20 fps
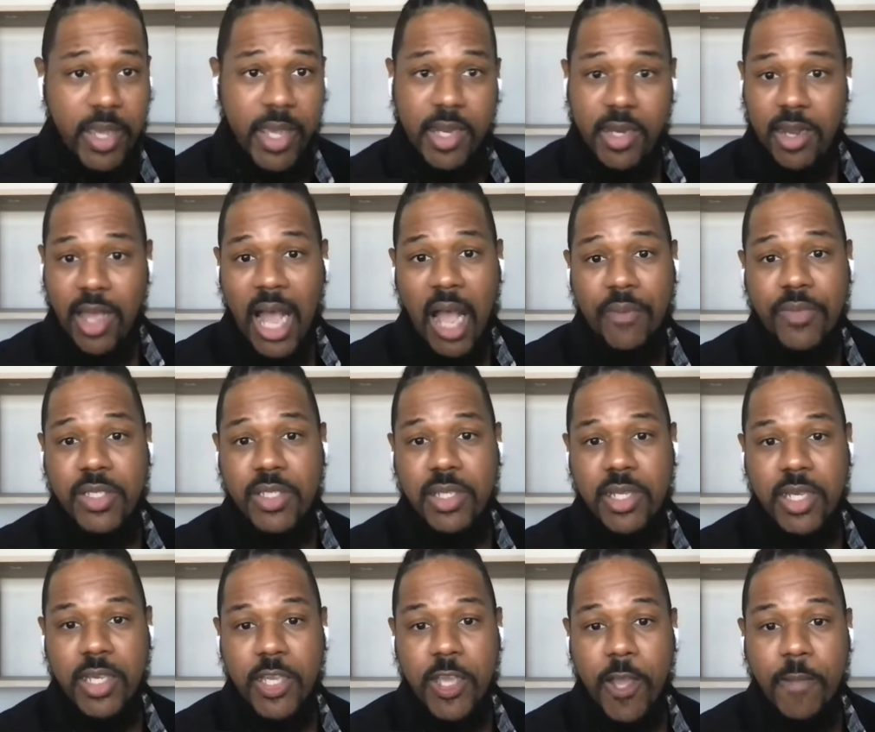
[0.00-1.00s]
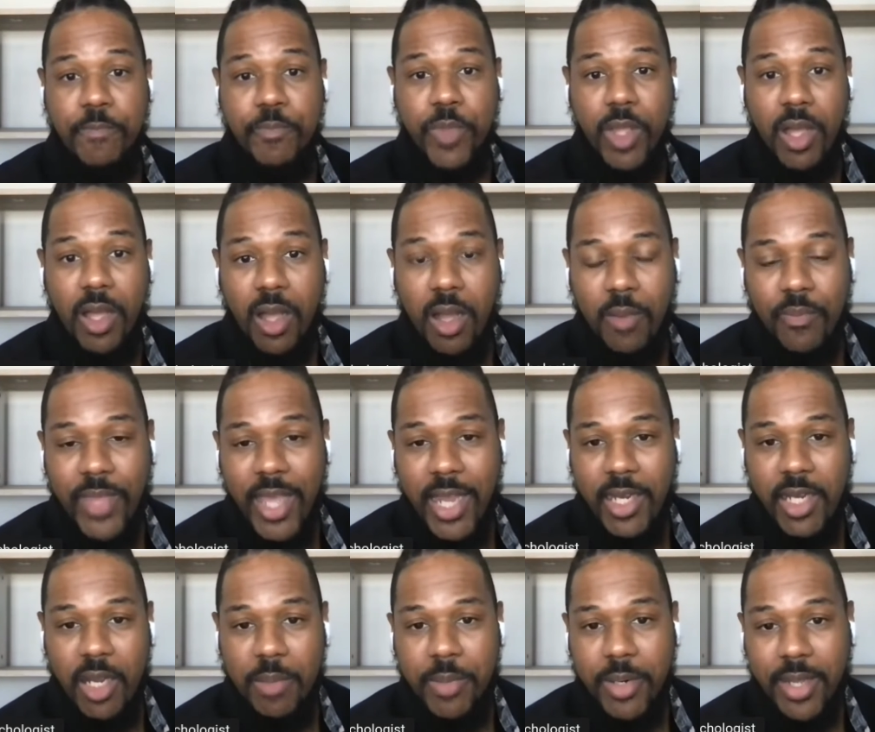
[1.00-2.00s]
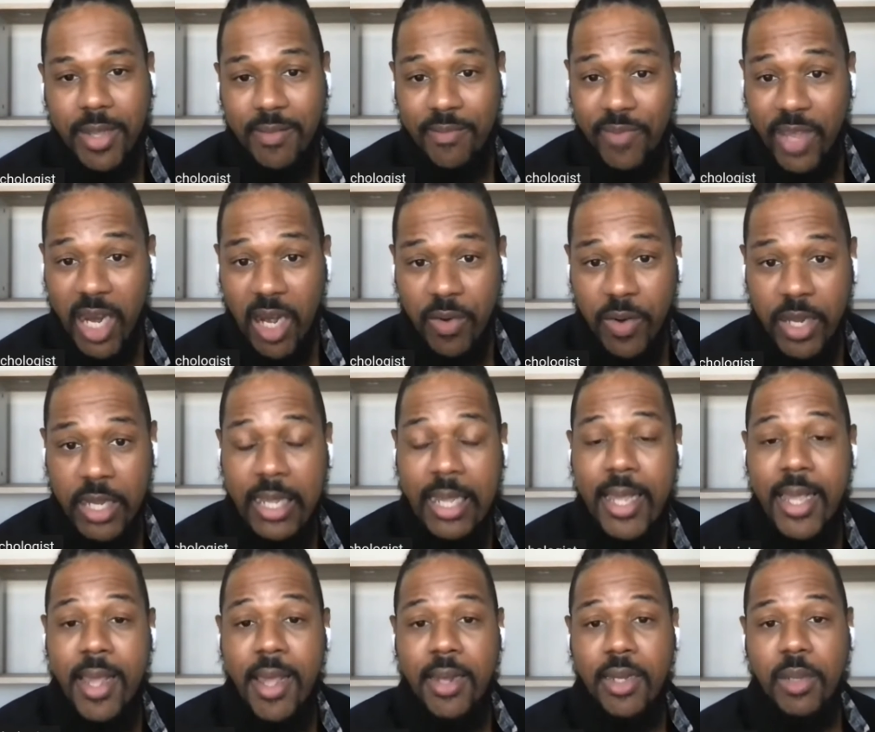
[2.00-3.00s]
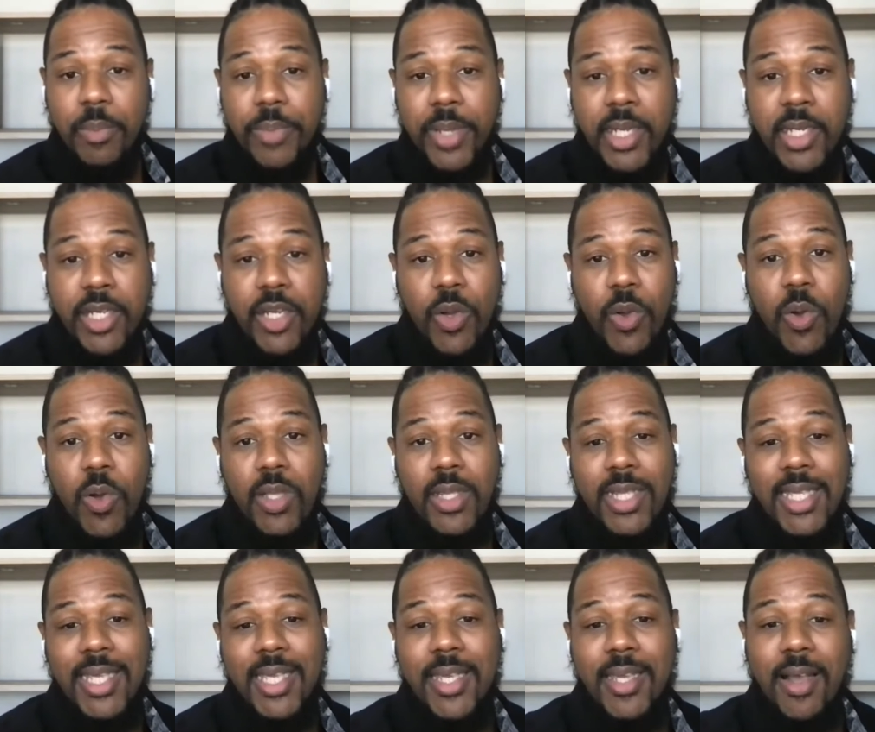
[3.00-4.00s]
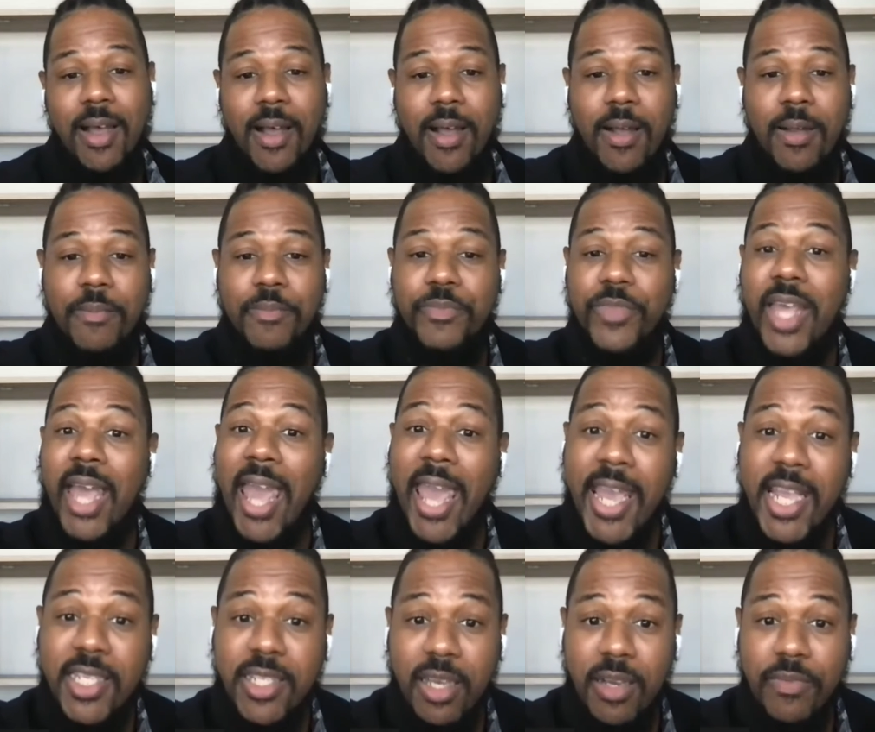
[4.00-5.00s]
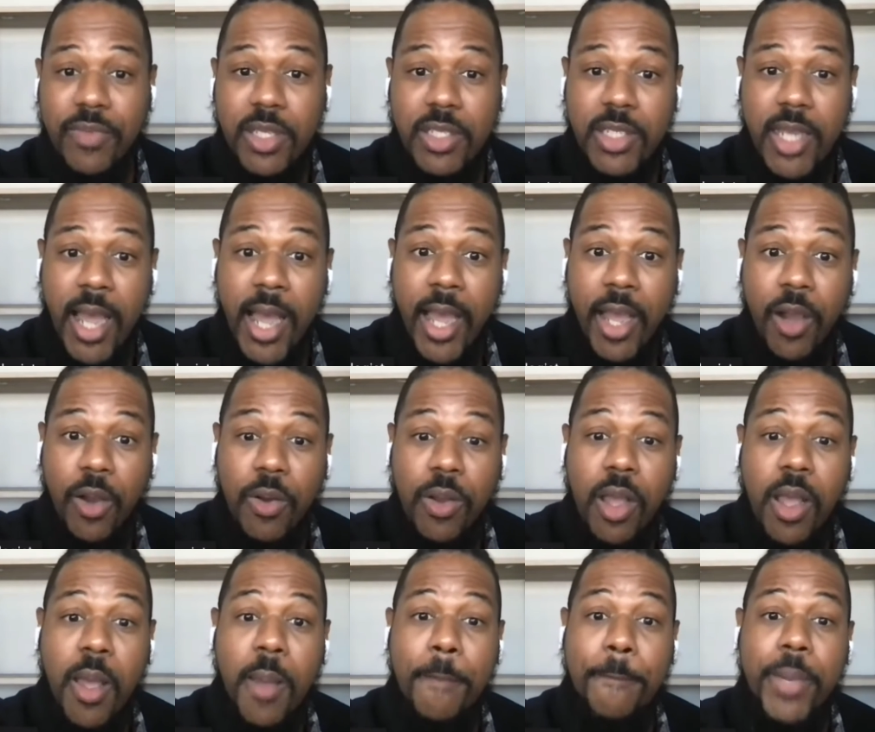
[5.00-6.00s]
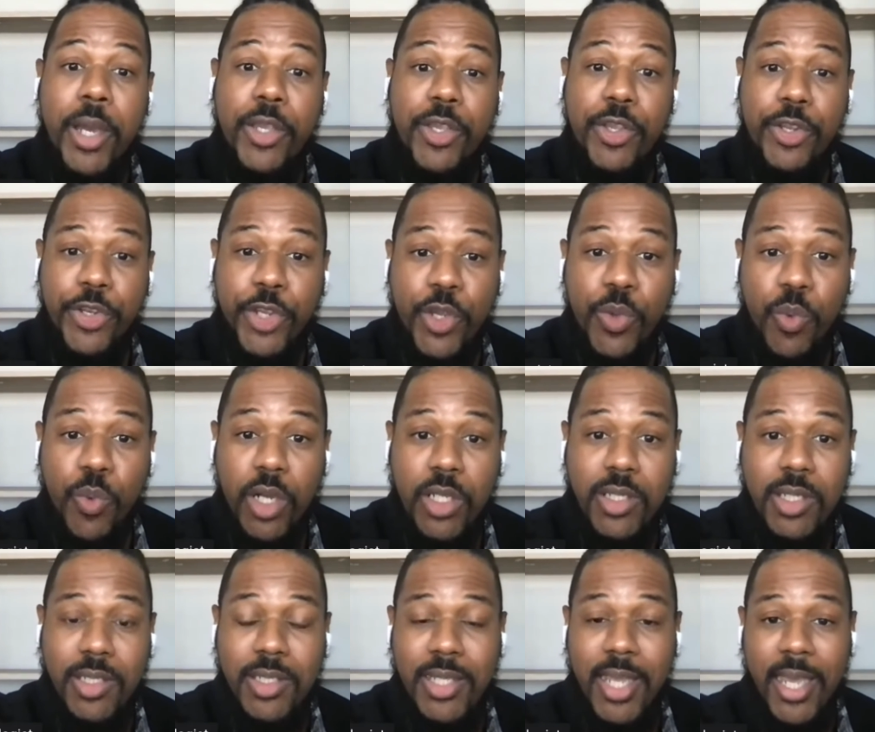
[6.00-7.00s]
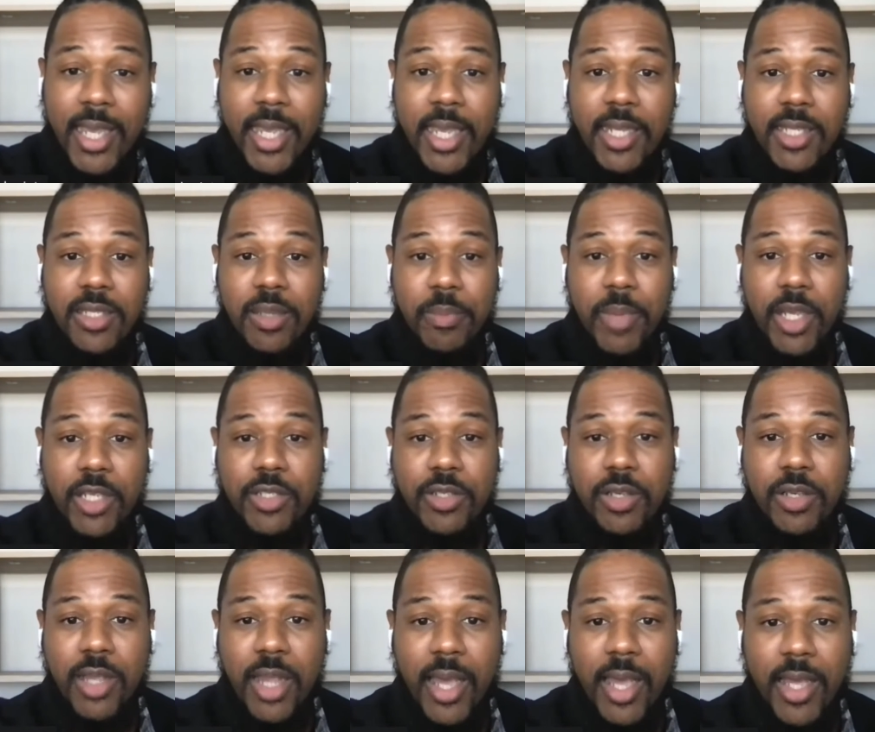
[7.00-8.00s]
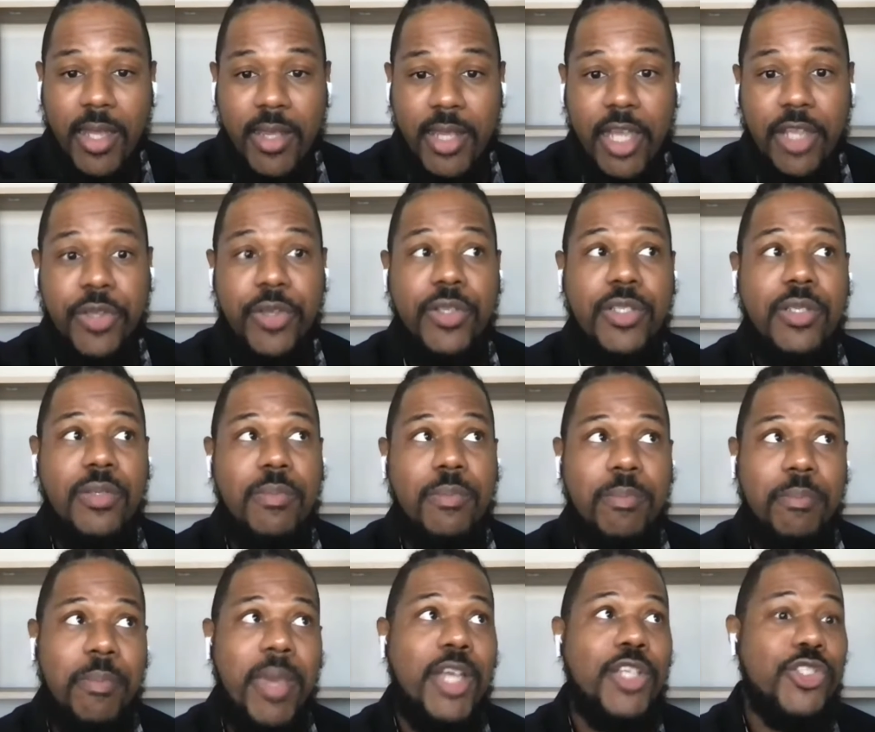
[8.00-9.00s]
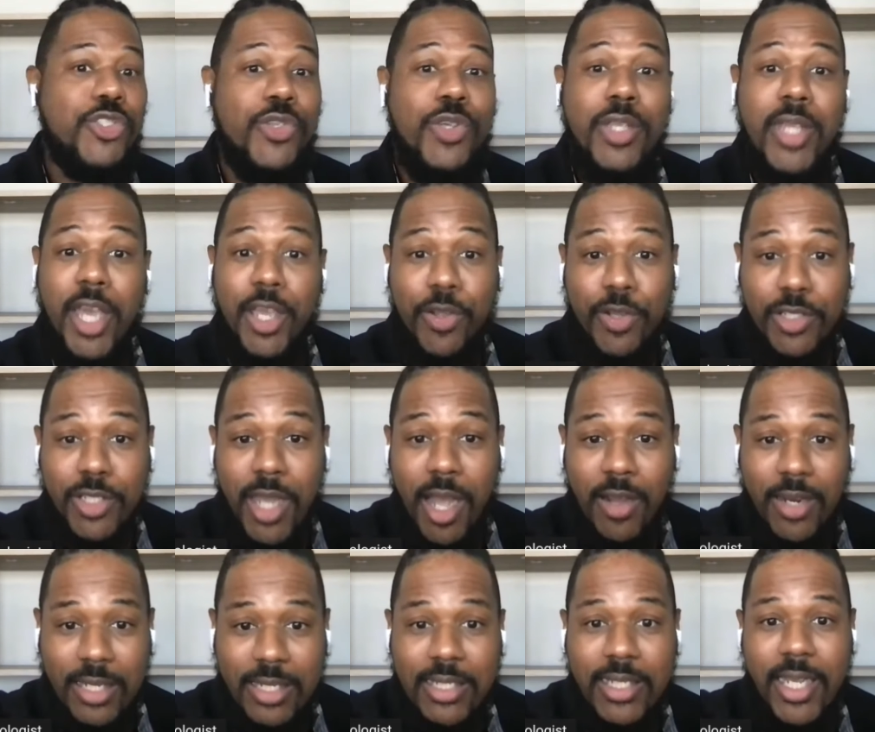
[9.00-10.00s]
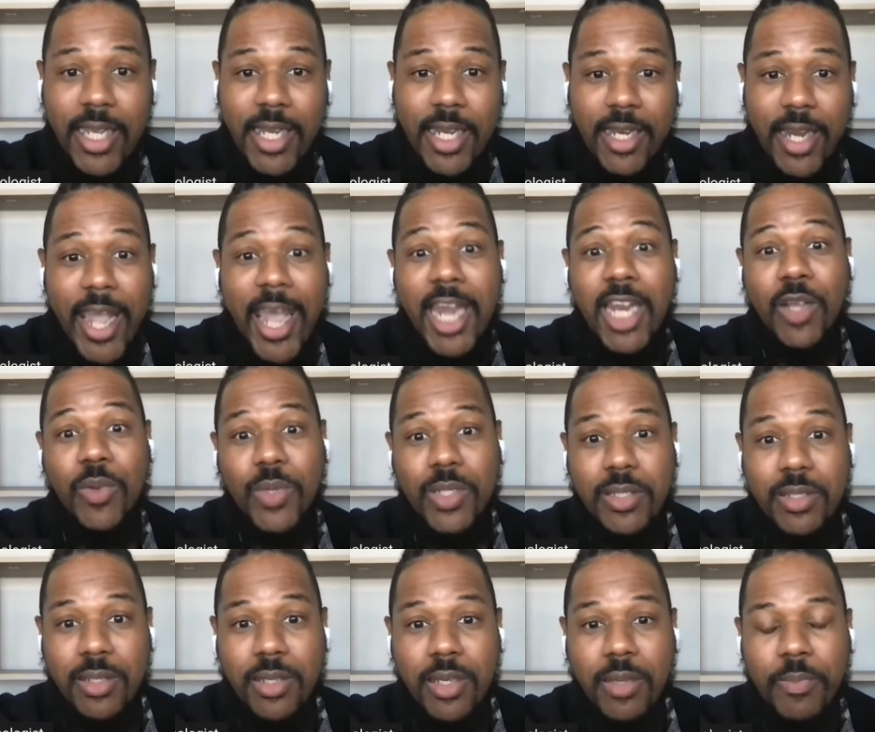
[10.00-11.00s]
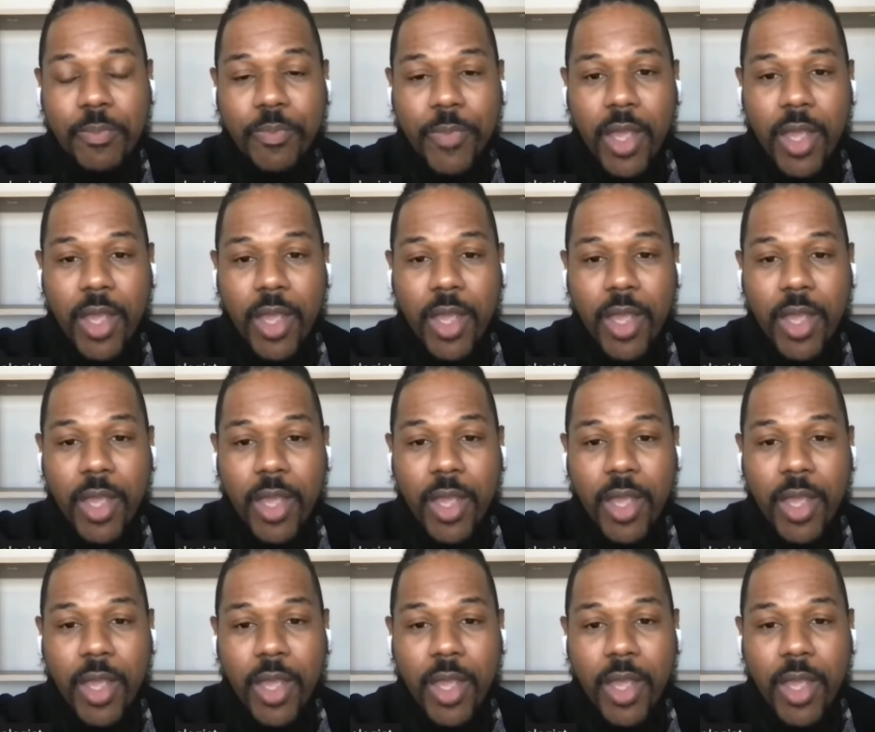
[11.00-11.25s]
And obviously that number can vary depending on the age of the child, but you do want to check in to make sure that your child is getting adequate sleep.